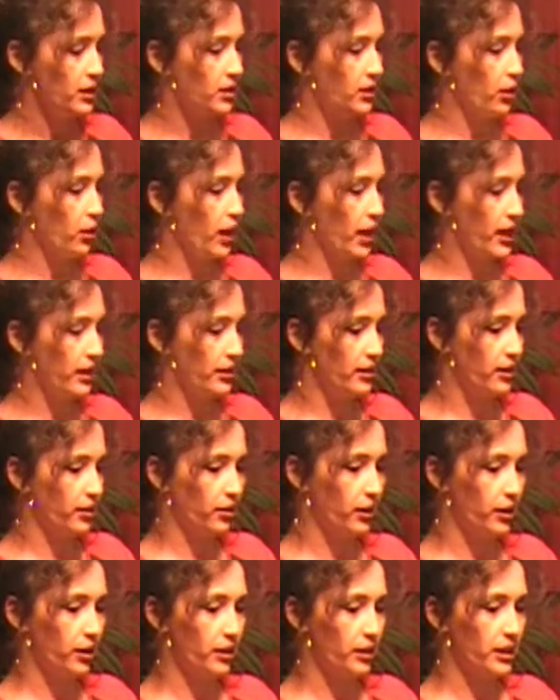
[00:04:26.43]
Okay, and then
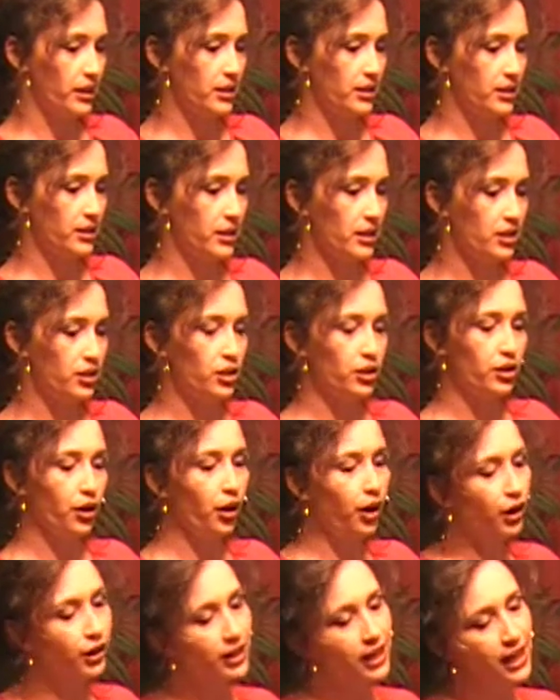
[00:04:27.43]
there is the
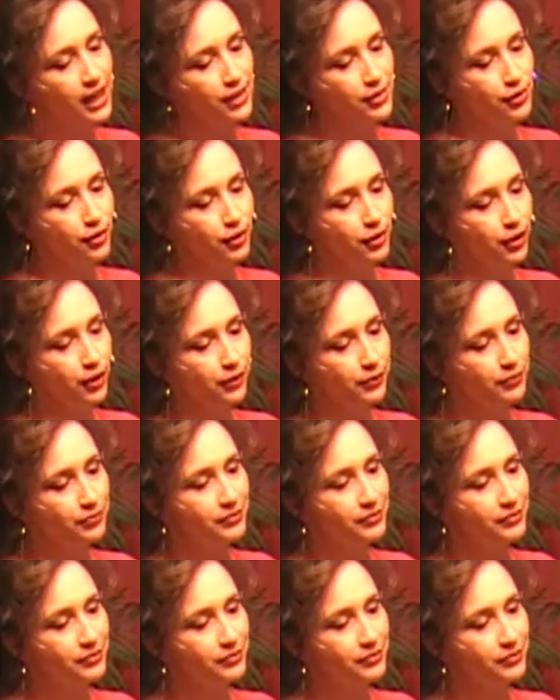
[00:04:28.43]
Stargazer.